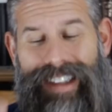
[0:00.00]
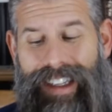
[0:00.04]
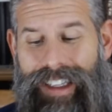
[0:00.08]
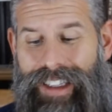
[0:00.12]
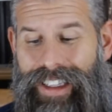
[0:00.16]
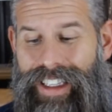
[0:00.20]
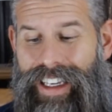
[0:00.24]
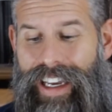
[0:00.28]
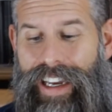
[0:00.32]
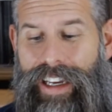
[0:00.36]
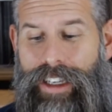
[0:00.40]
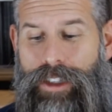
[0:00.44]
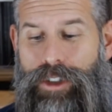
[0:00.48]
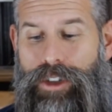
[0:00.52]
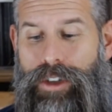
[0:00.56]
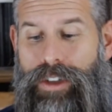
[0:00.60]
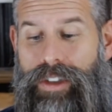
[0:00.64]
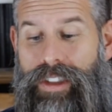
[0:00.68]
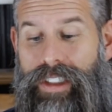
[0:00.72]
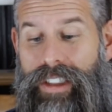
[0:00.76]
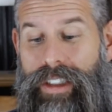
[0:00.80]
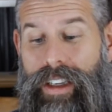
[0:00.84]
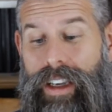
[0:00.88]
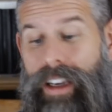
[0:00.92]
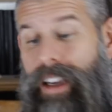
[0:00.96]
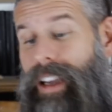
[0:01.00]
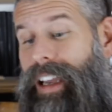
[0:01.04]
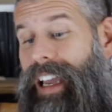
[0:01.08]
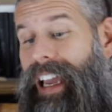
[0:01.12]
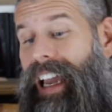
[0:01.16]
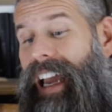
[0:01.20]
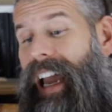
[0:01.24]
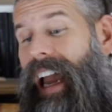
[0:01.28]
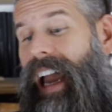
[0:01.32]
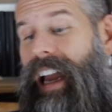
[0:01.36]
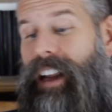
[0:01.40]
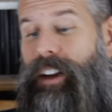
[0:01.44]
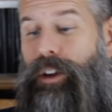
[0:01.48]
than the angels,
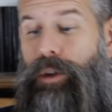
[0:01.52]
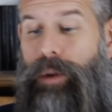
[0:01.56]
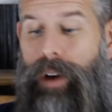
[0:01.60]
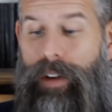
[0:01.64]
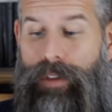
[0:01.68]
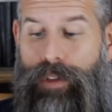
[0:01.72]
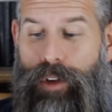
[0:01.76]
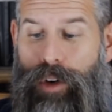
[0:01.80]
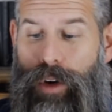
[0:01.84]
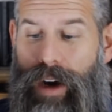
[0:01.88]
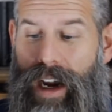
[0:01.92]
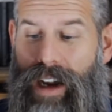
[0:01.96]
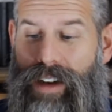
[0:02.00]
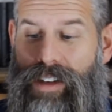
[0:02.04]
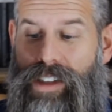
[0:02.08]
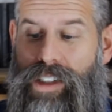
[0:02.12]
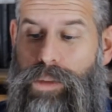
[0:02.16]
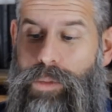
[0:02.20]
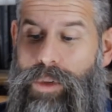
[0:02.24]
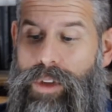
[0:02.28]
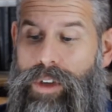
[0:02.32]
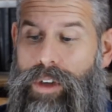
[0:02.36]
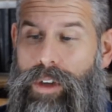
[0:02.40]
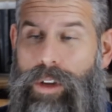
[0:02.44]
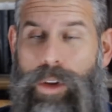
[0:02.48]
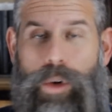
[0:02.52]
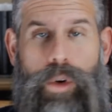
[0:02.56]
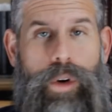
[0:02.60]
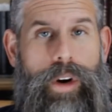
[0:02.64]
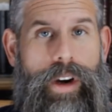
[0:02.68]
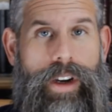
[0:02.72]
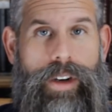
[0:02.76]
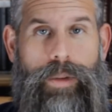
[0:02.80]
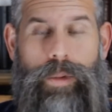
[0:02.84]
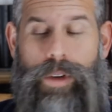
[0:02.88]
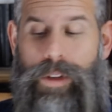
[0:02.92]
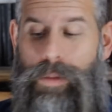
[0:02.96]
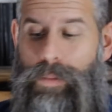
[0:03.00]
and you have crowned him with
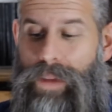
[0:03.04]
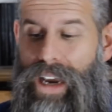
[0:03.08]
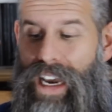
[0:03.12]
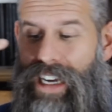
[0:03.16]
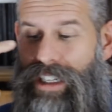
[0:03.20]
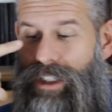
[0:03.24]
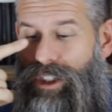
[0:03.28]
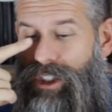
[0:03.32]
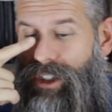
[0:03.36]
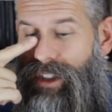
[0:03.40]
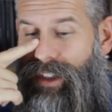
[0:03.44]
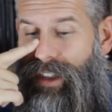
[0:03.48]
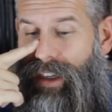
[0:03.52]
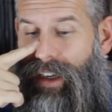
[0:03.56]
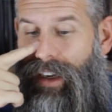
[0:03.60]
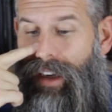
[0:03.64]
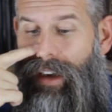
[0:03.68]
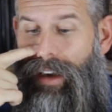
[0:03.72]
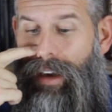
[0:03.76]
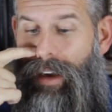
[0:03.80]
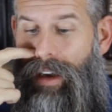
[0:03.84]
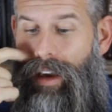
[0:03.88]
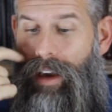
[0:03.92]
glory and with majesty.